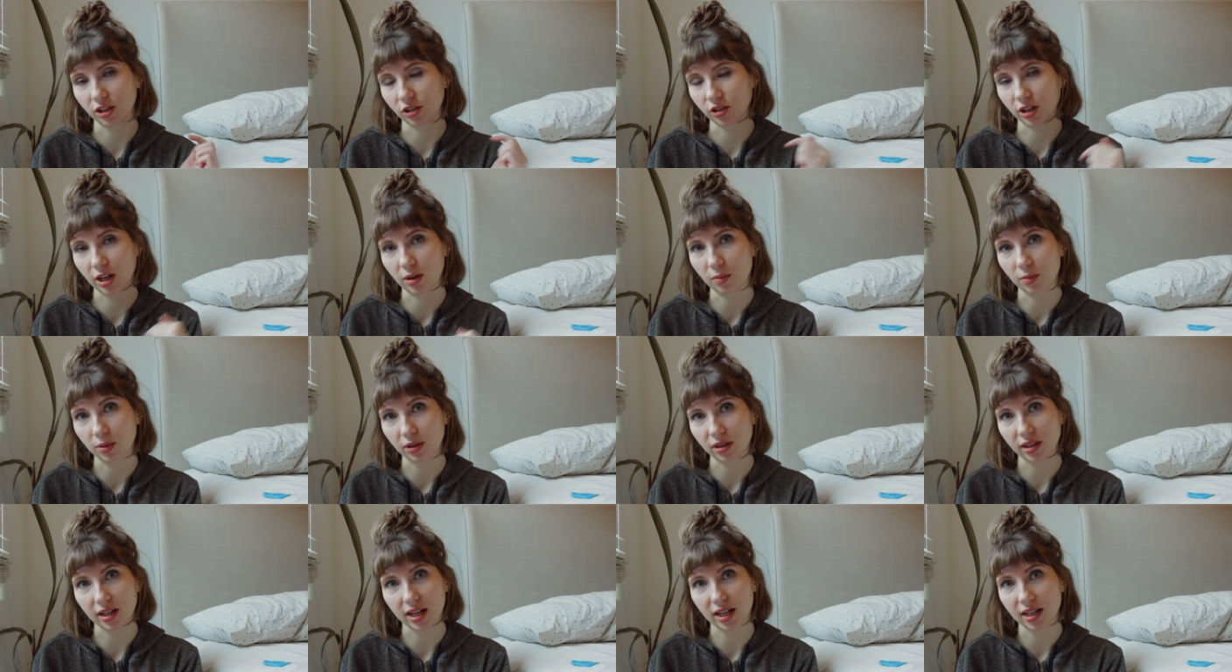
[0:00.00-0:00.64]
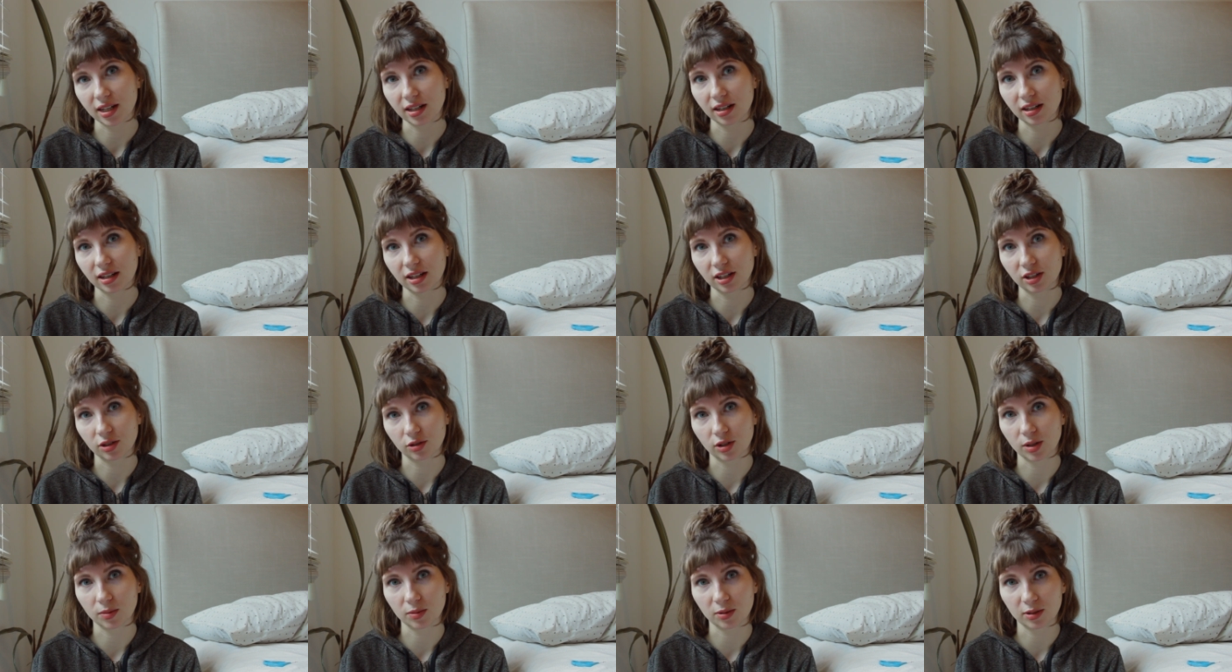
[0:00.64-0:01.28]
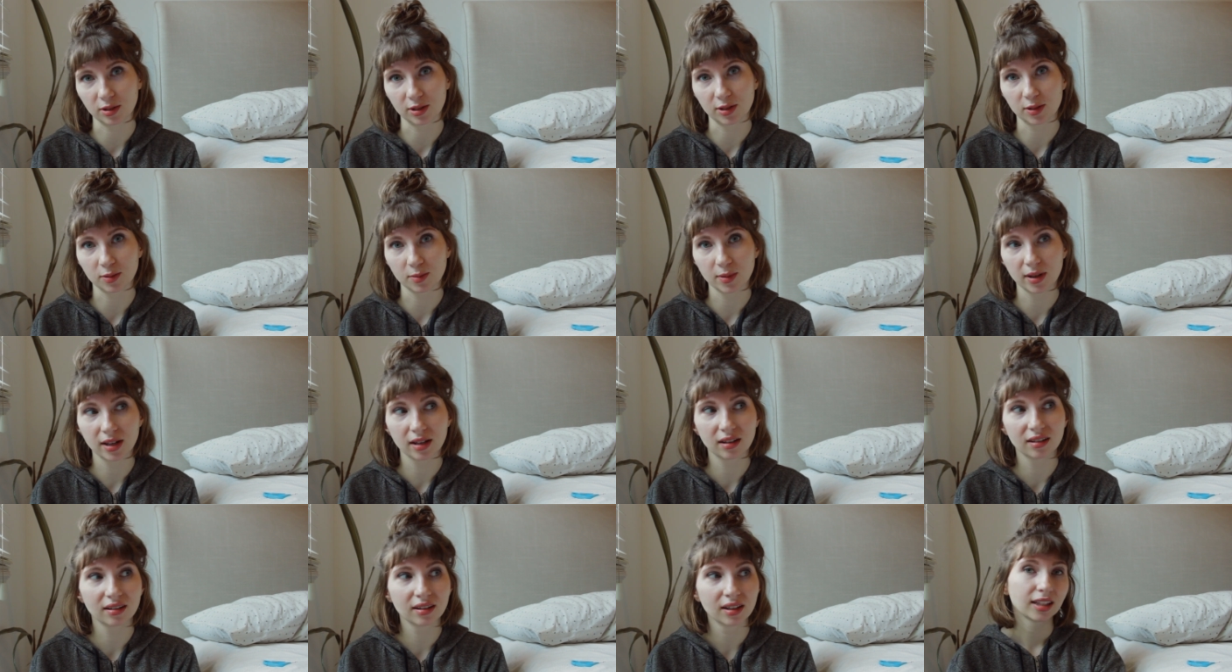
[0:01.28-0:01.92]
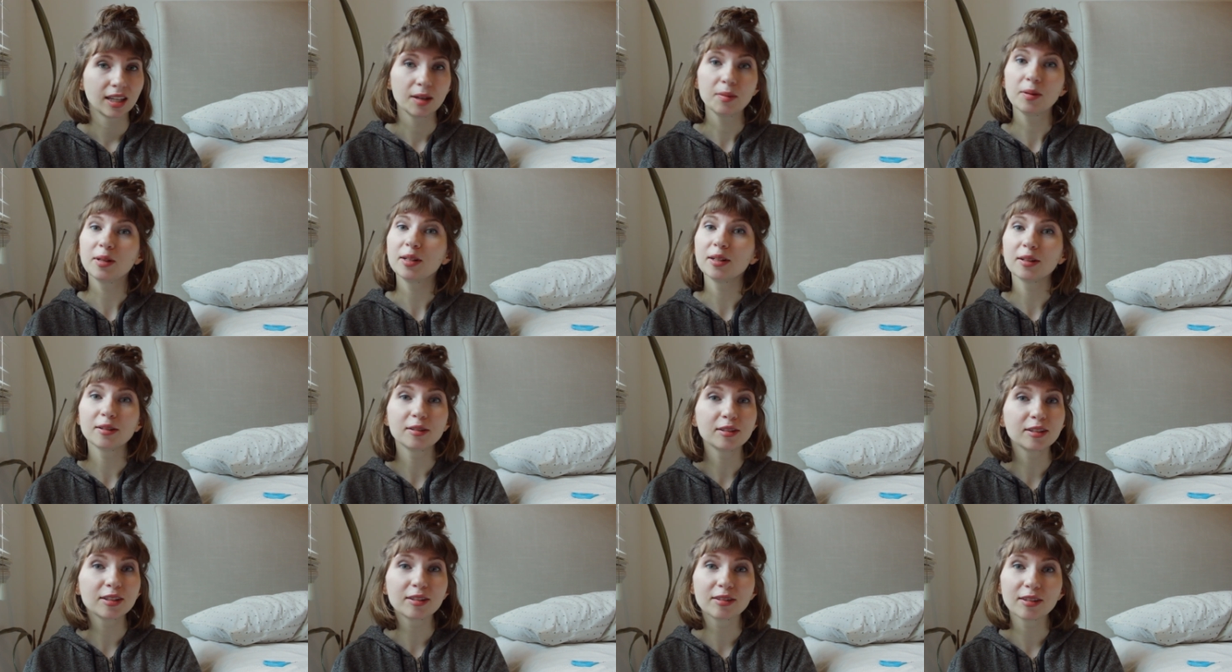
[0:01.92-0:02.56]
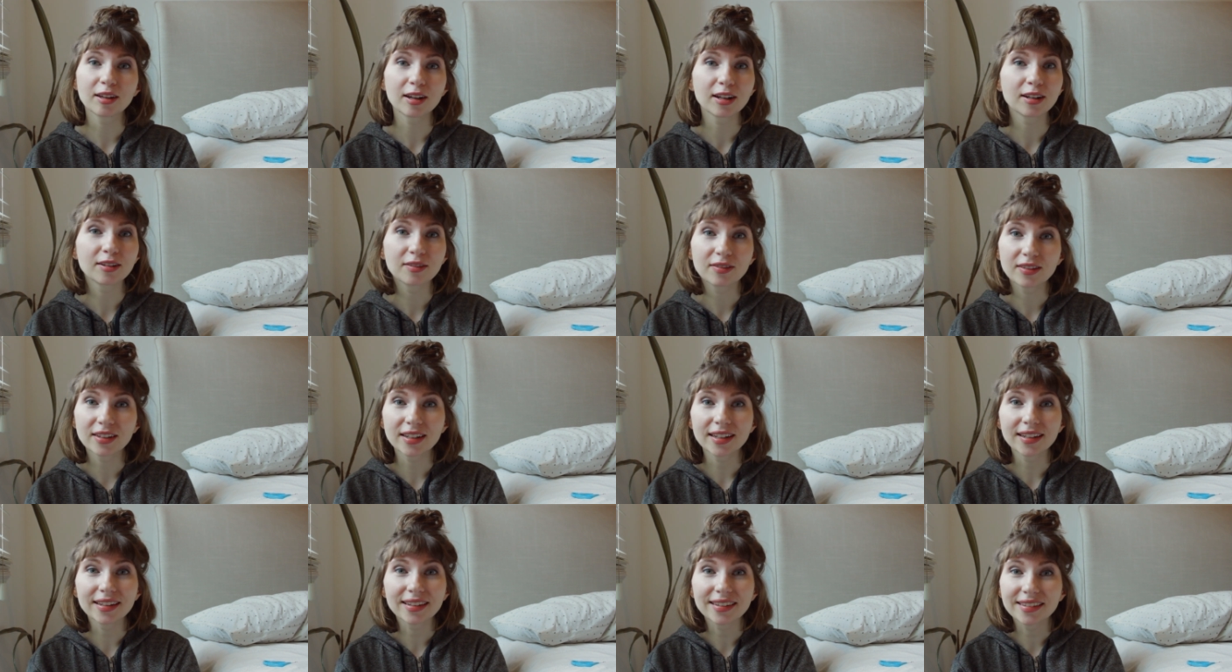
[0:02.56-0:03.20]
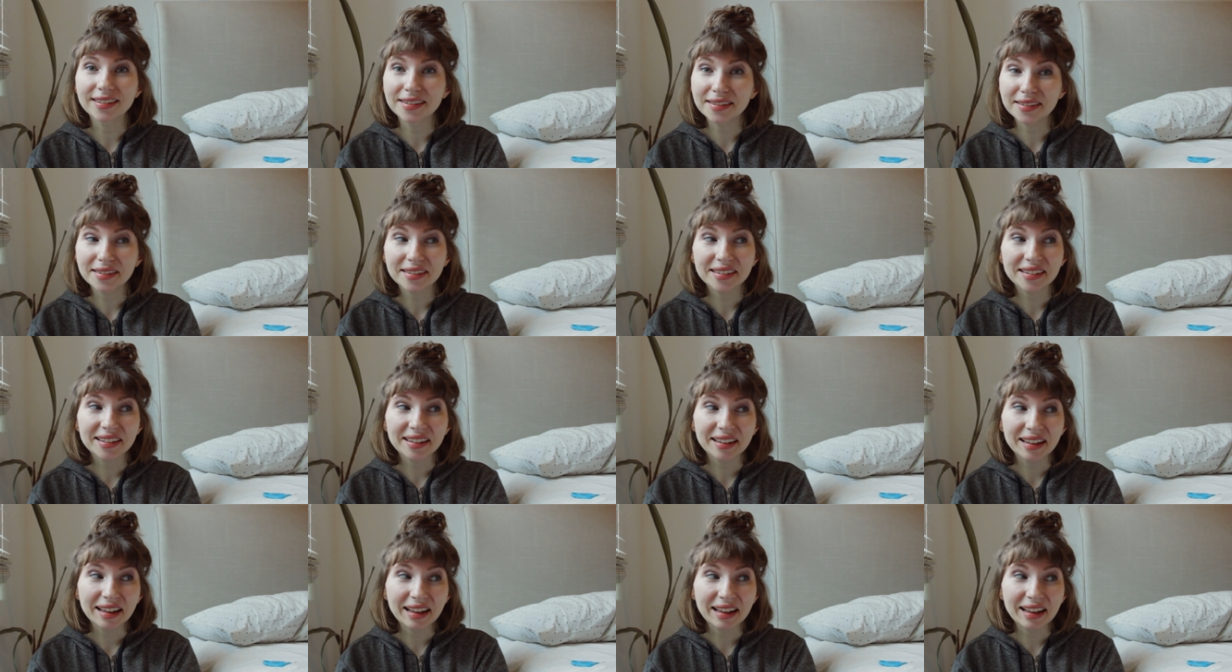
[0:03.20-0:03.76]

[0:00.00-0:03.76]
I'll try and put that in the description as well. Let me know what you thought of this.